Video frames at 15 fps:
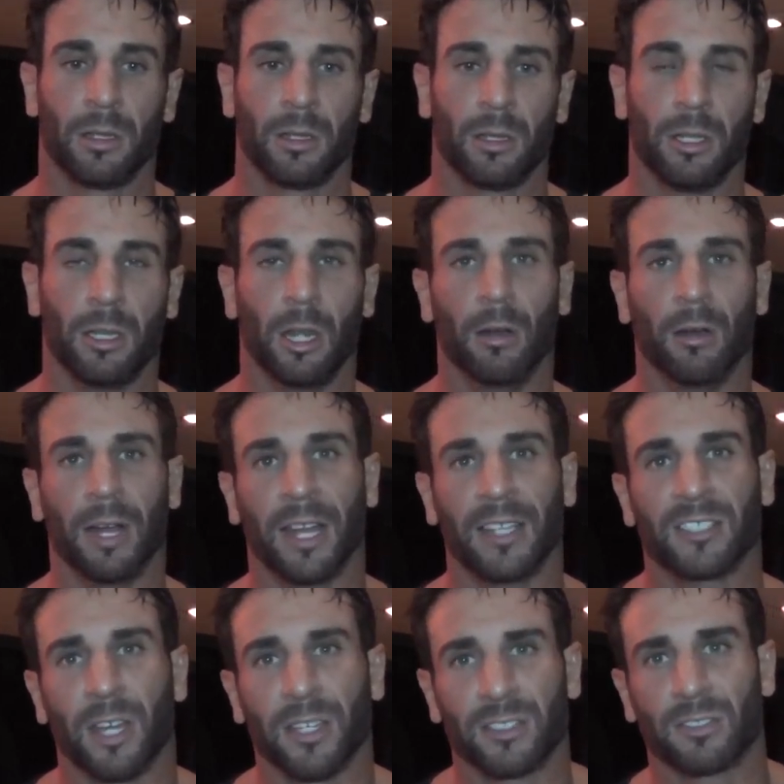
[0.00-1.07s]
you know, I, I
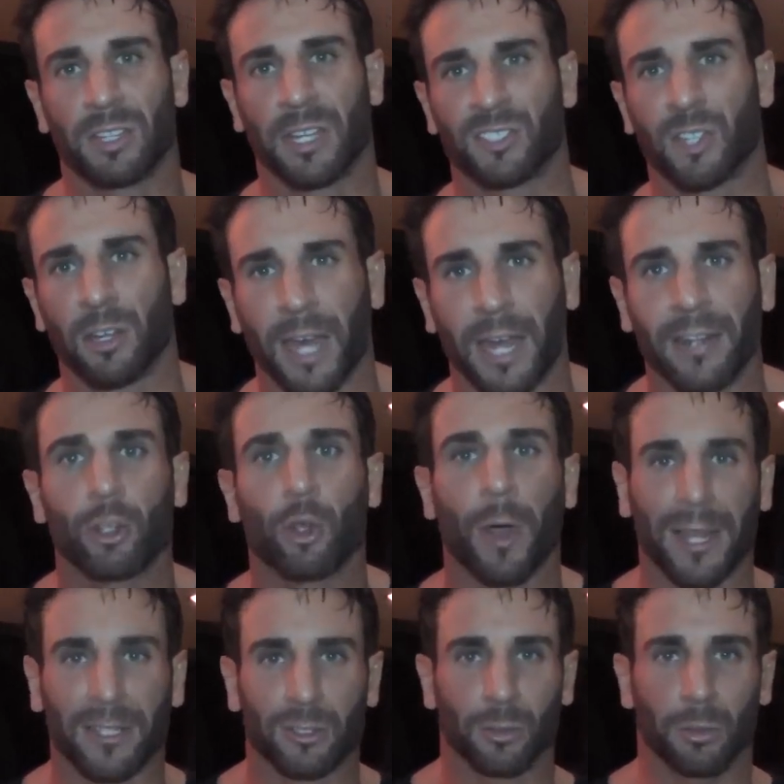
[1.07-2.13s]
started, got into
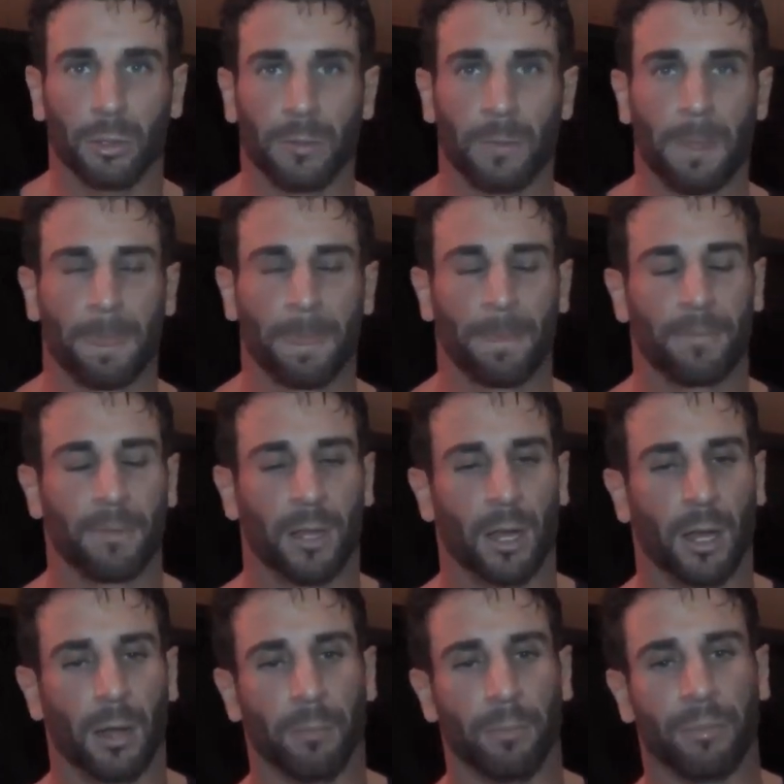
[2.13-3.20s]
grad school.
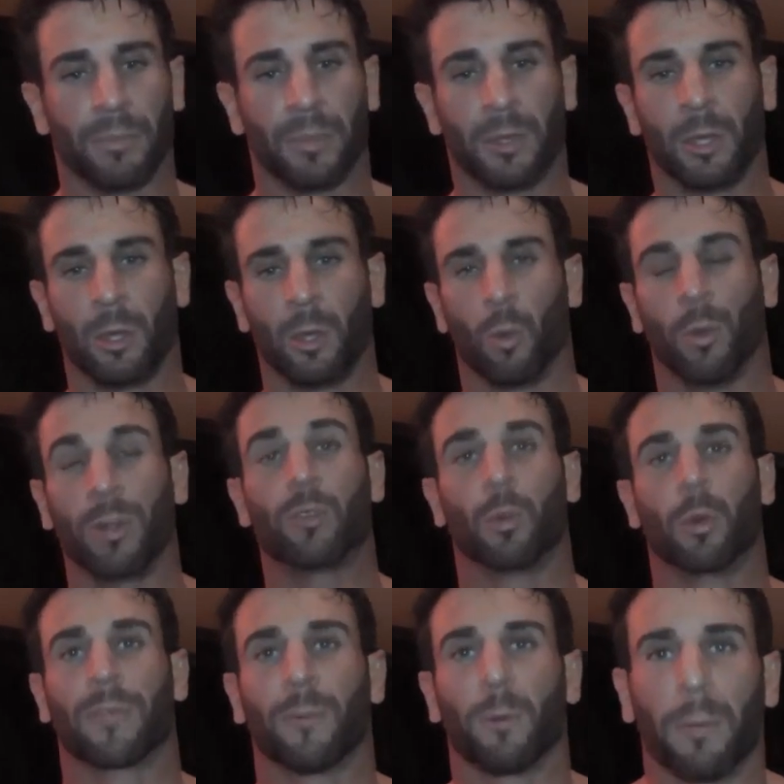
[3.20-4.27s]
Um, went to
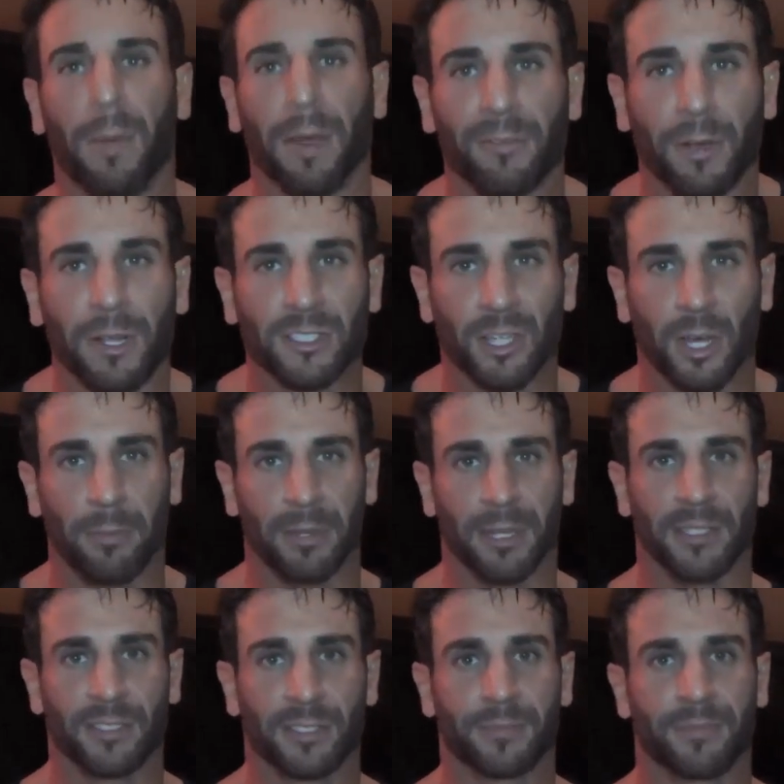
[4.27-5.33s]
work for one of my friend's
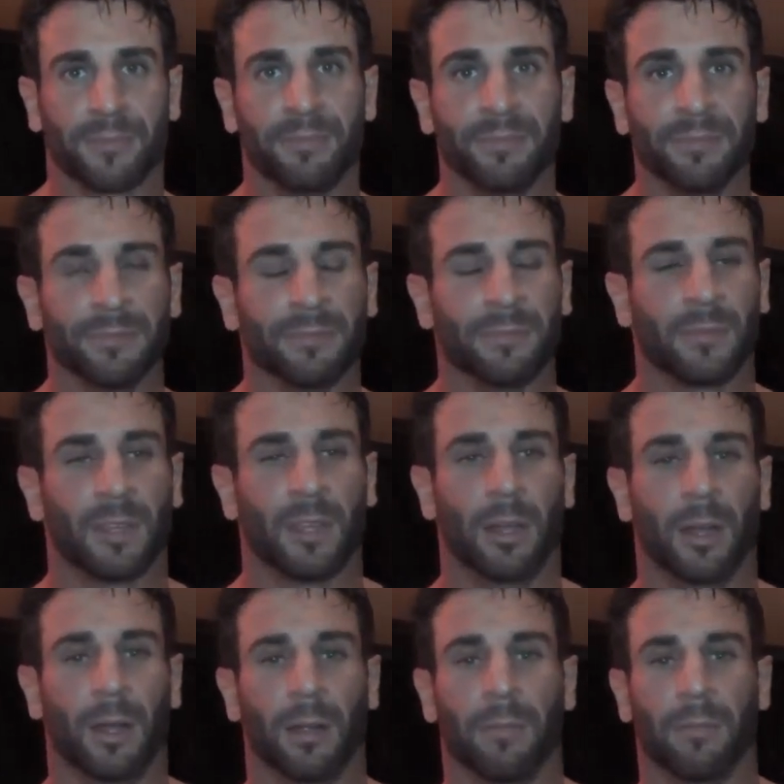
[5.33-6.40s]
companies, um,
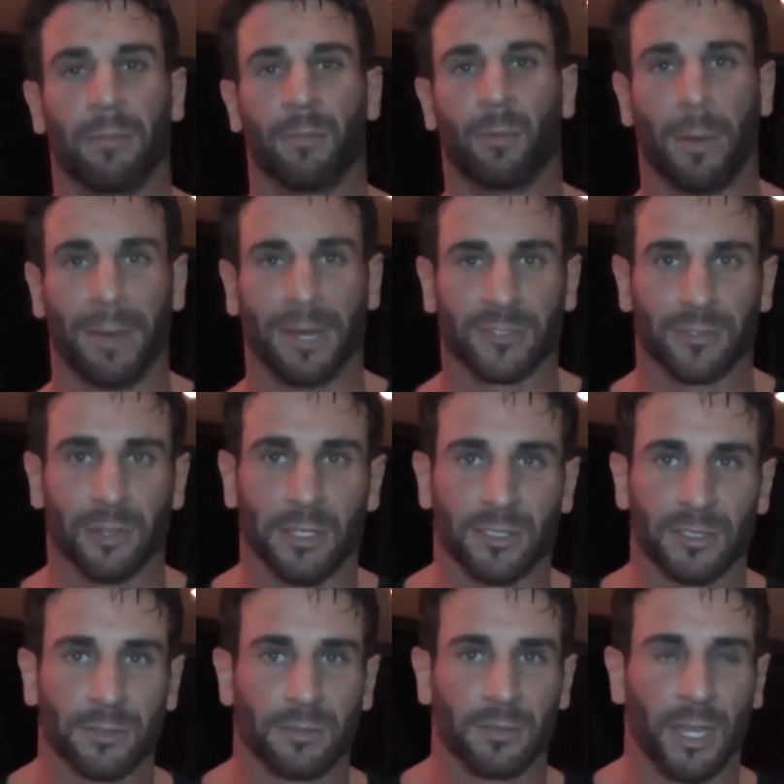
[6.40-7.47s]
one of my best
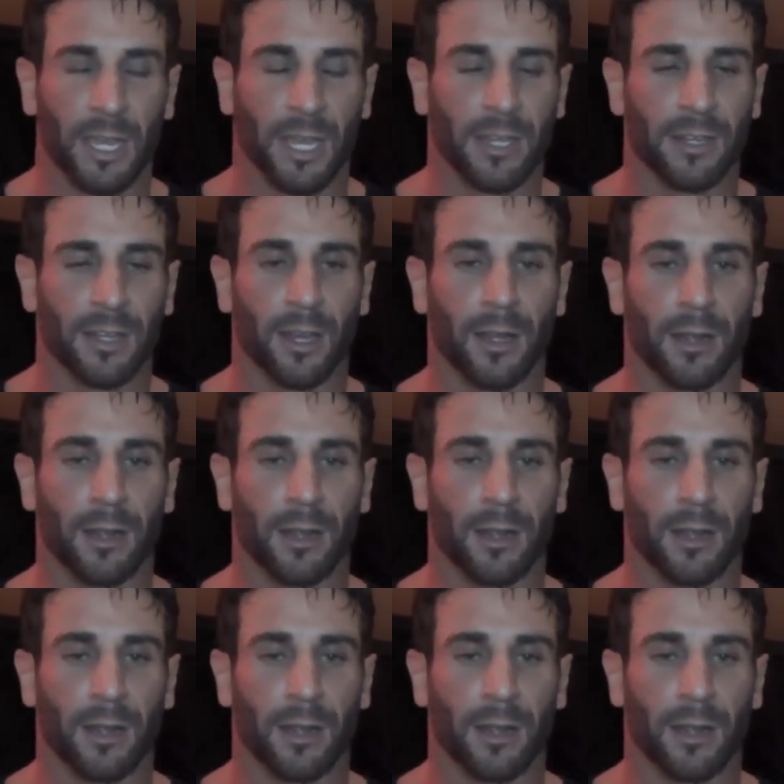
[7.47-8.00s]
friends. And, uh,